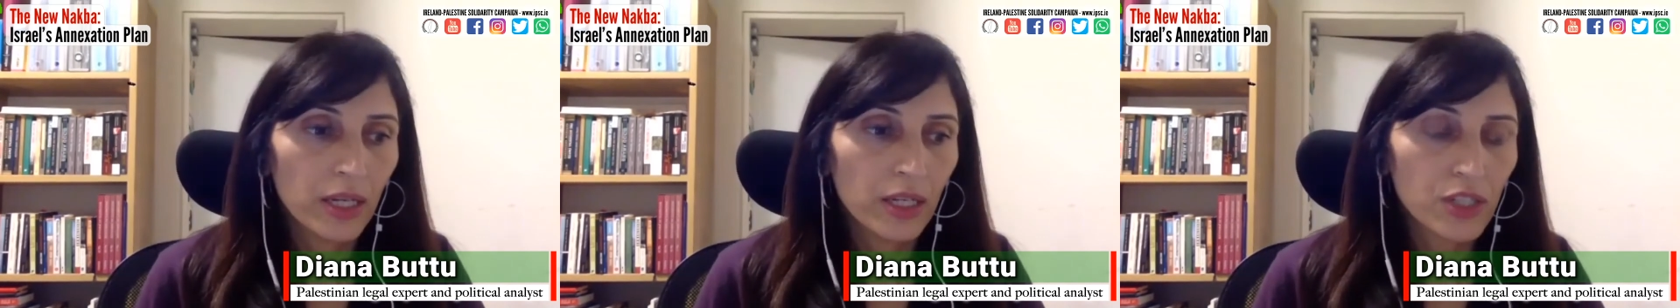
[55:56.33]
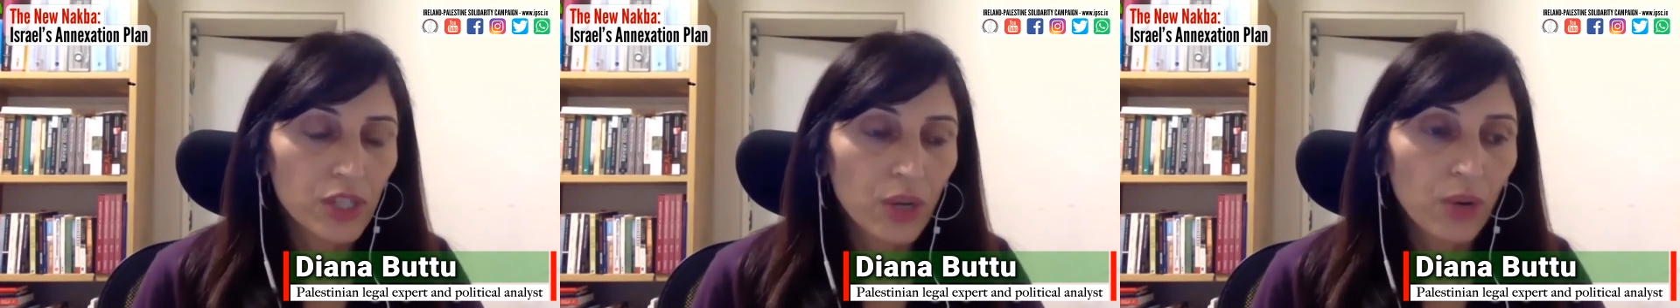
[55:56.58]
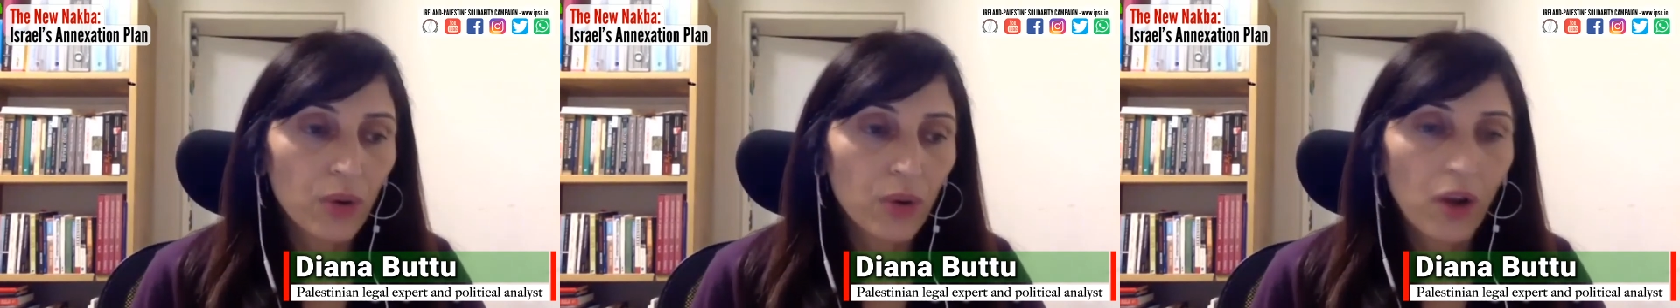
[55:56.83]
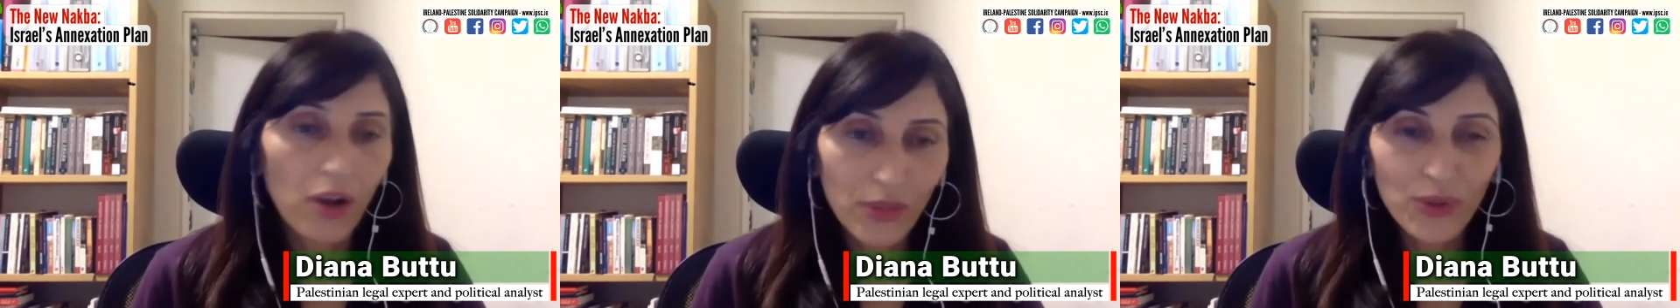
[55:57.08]
So
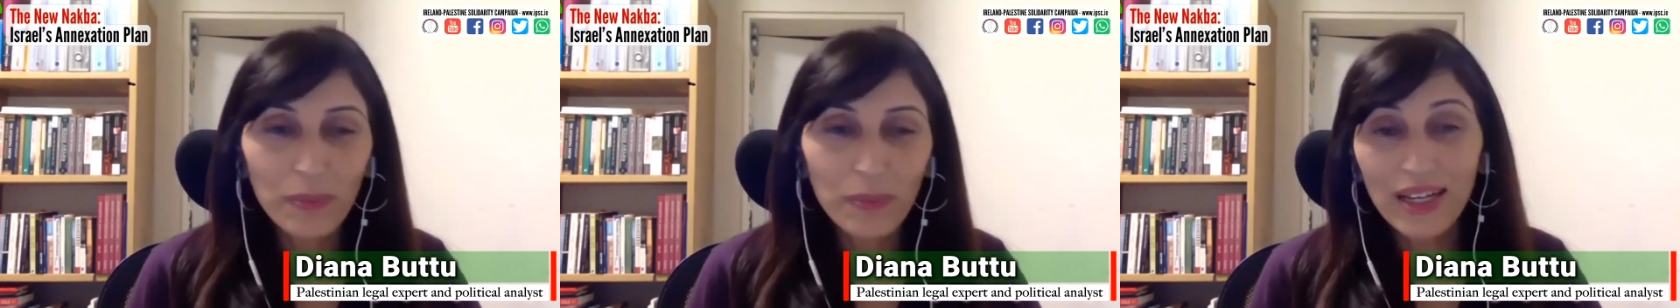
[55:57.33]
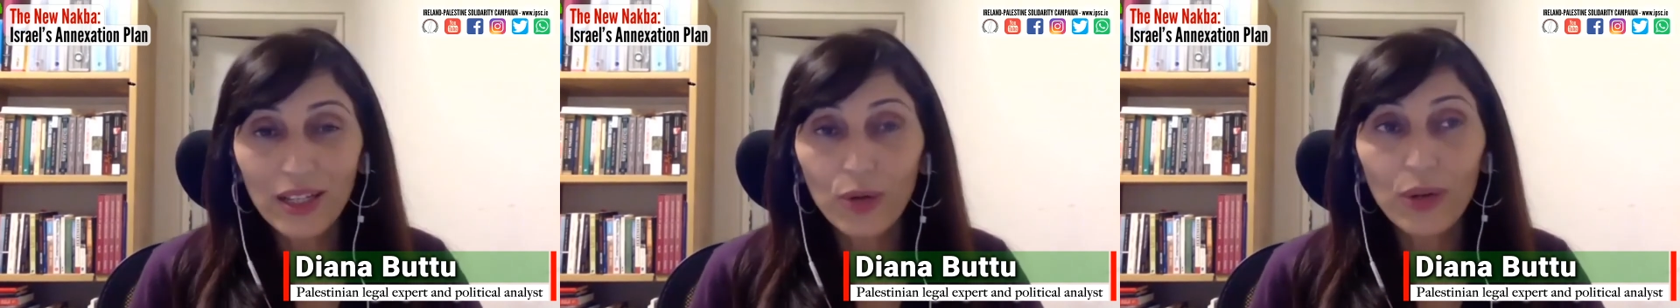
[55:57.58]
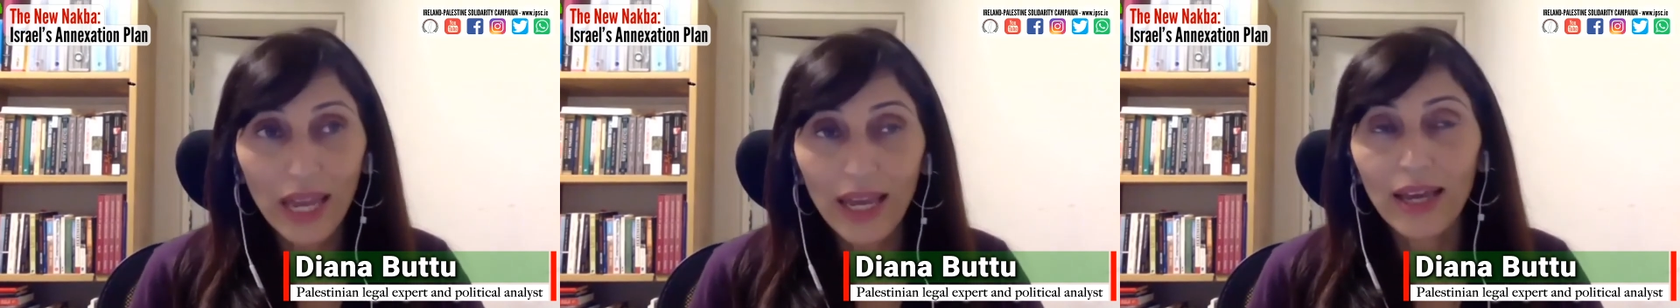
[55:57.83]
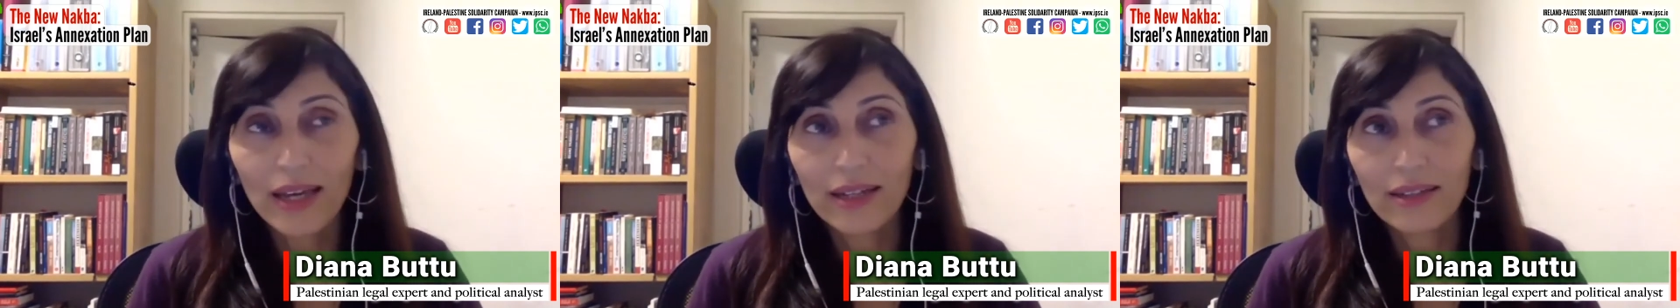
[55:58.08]
although the PLO
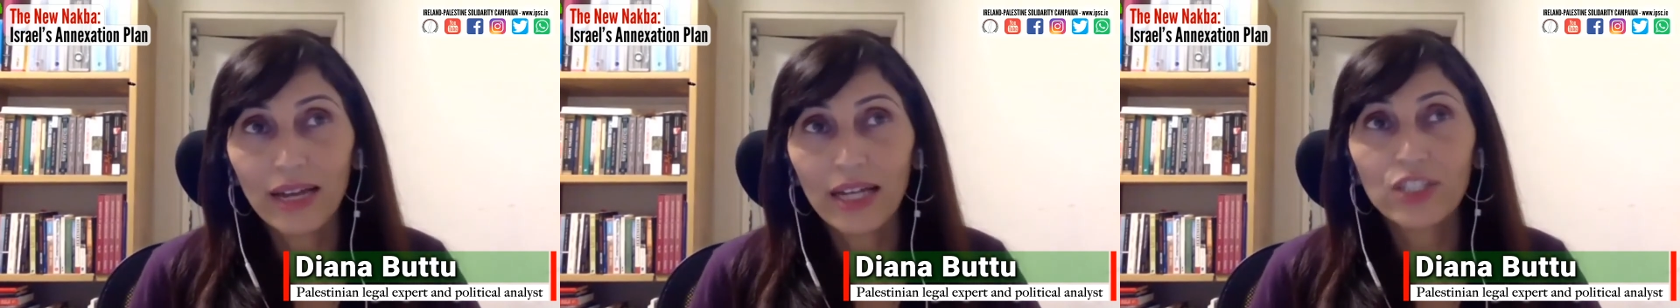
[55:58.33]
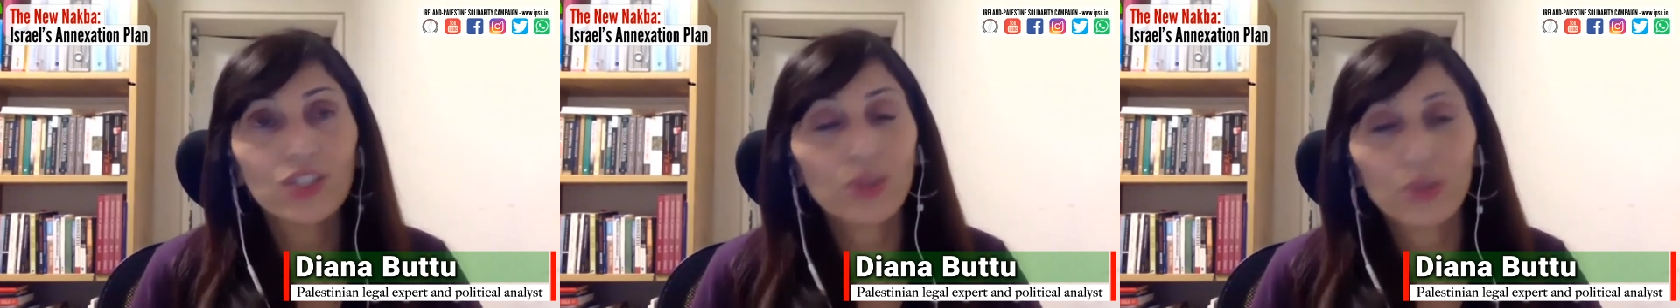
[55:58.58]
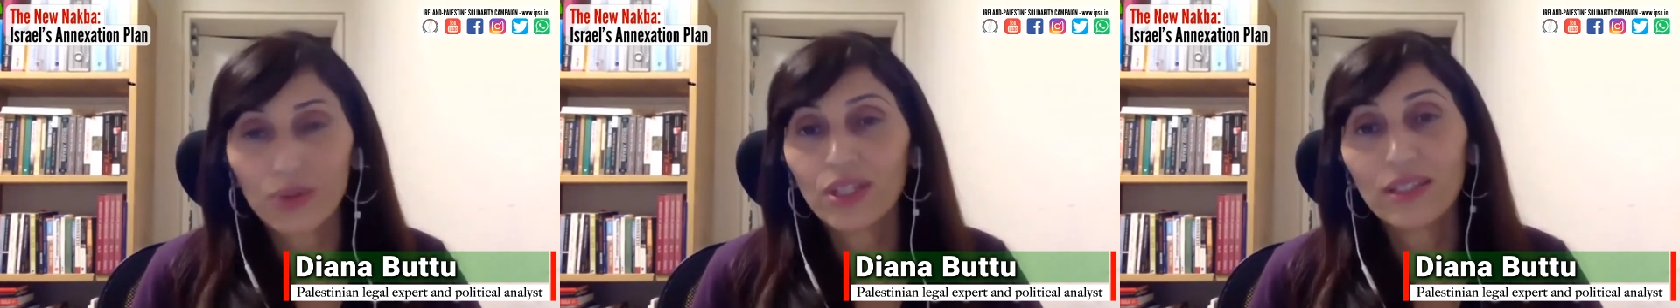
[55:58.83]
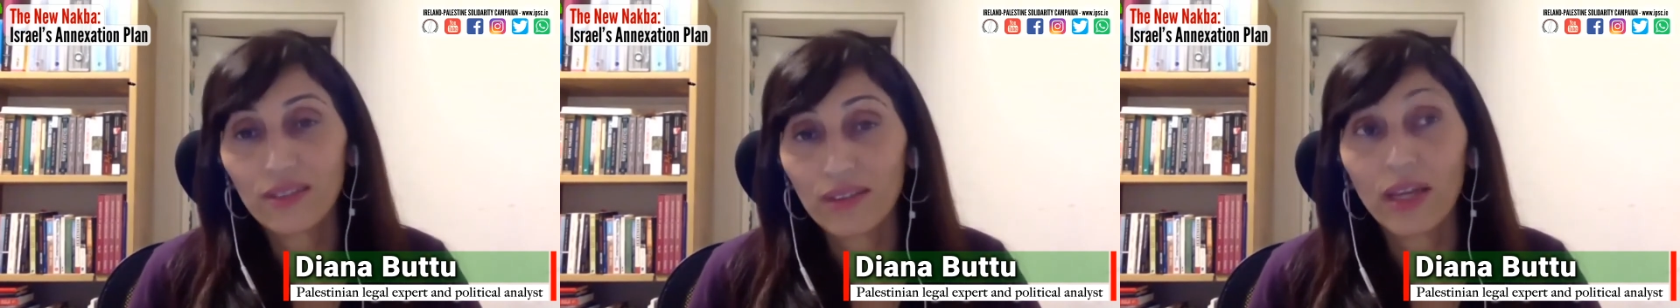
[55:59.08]
can, I just don't
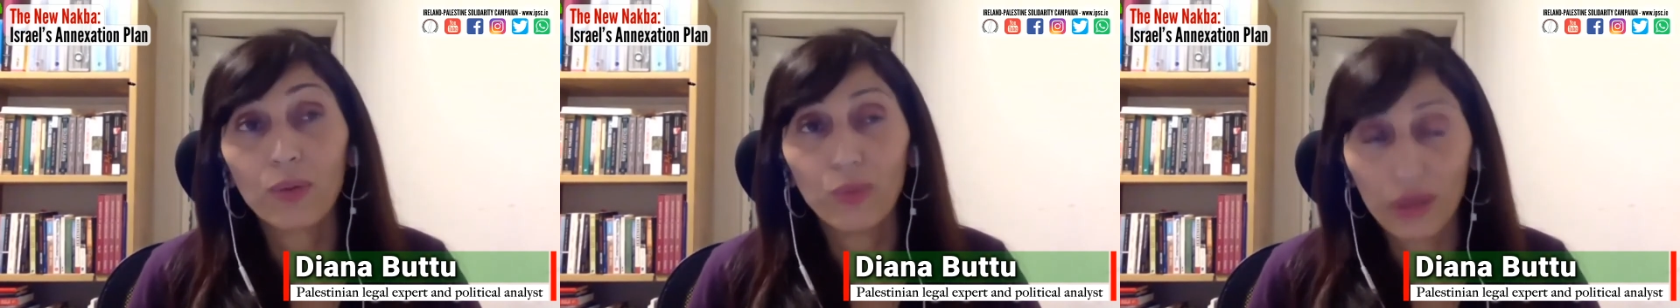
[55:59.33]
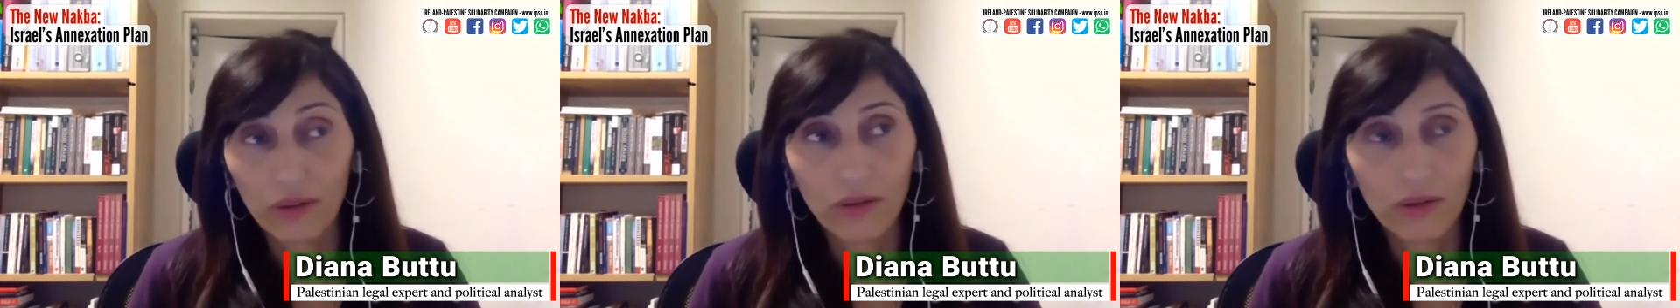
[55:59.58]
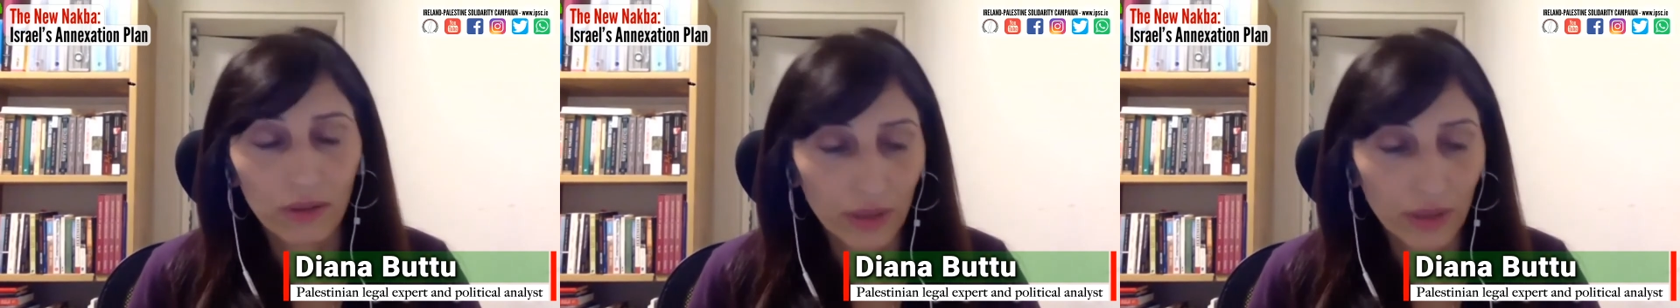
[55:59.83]
think that they will,